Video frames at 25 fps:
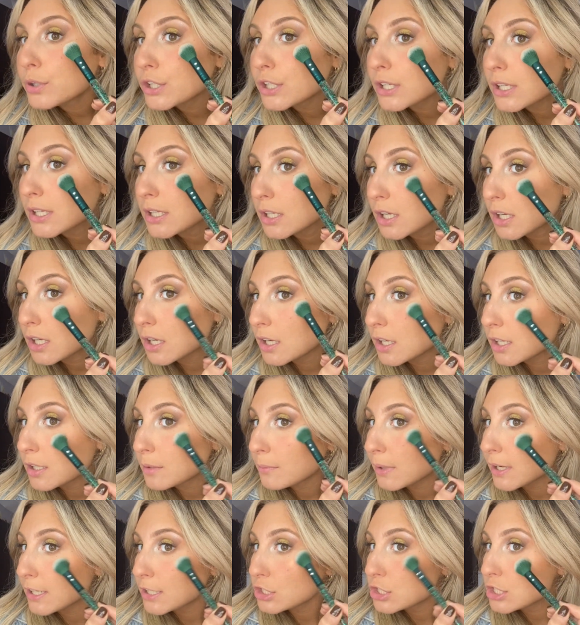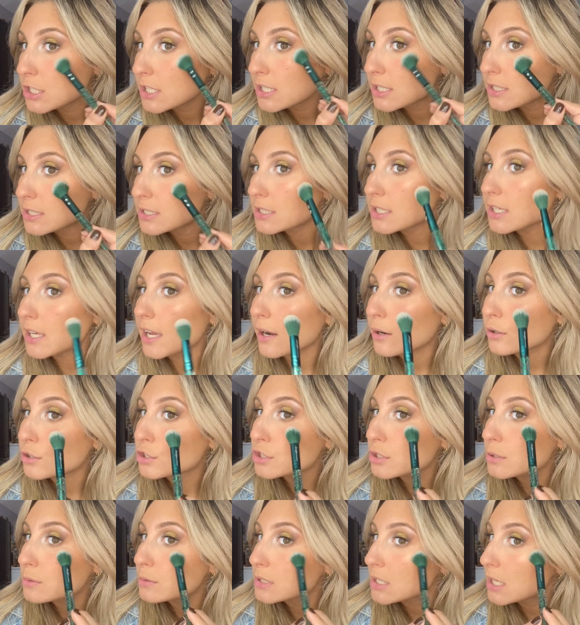it on my cheek, see how it
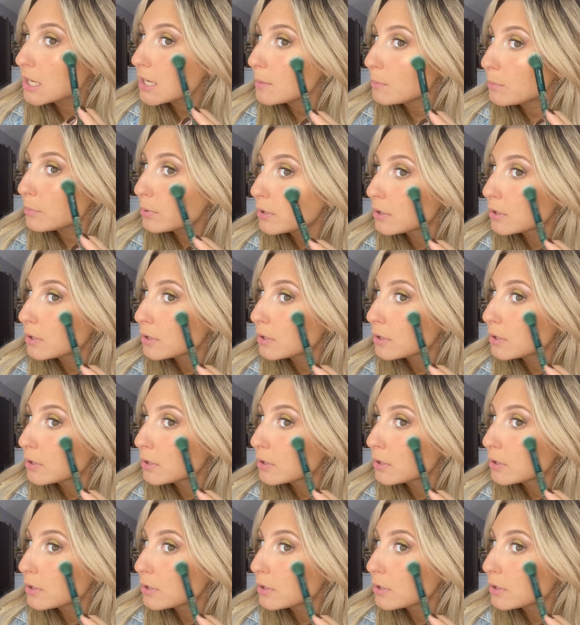shows up.